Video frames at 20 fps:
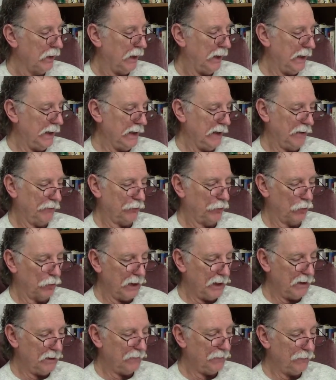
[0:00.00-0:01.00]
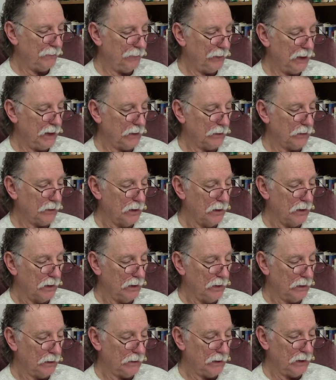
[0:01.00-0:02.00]
I have great faith
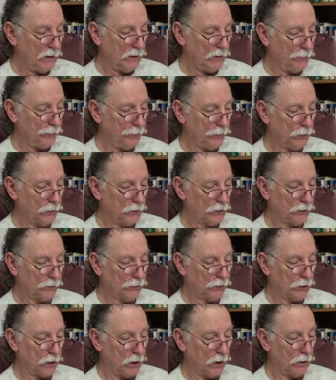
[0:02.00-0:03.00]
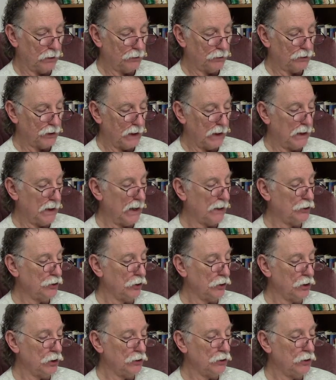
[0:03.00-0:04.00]
in the influence of songs, and I
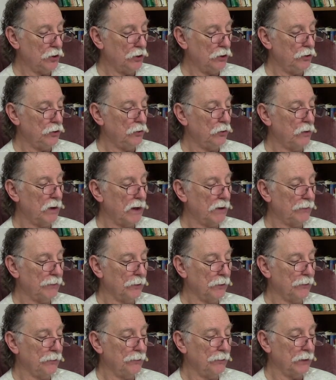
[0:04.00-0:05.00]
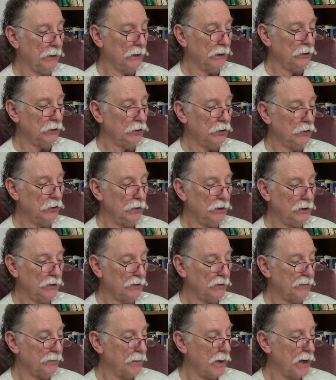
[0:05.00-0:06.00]
shall continue while fulfilling the duties
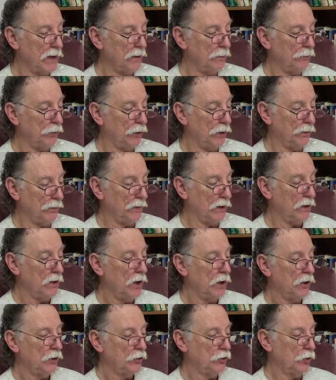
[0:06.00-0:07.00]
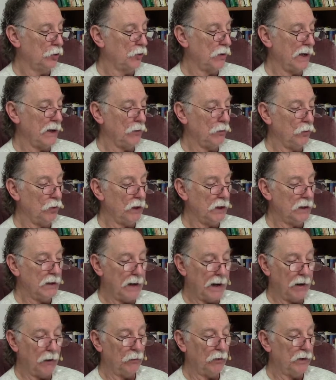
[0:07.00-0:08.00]
of my appointment to write one
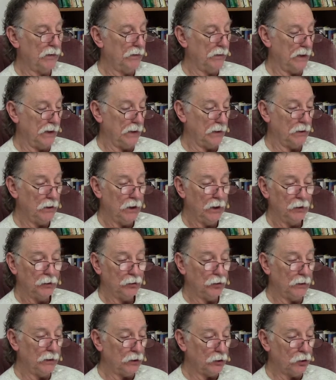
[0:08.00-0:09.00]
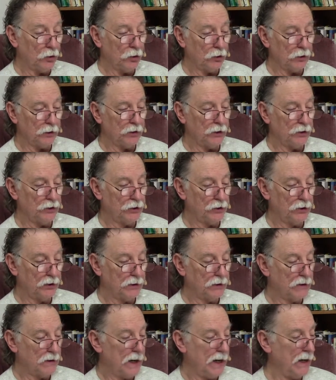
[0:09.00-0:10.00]
now and then to encourage the
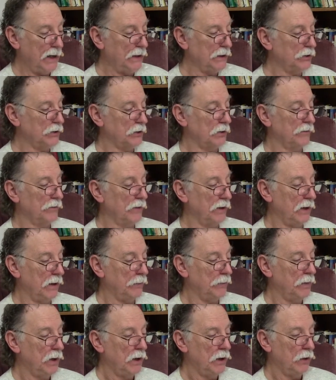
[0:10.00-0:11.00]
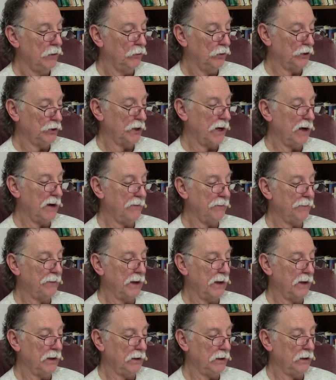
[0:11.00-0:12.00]
taste of them which I
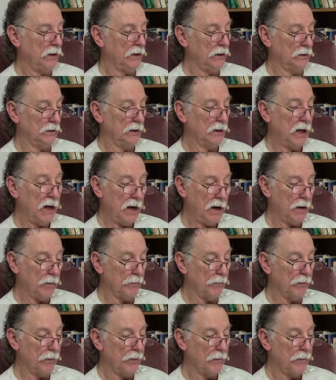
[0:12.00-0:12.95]
find in the camp.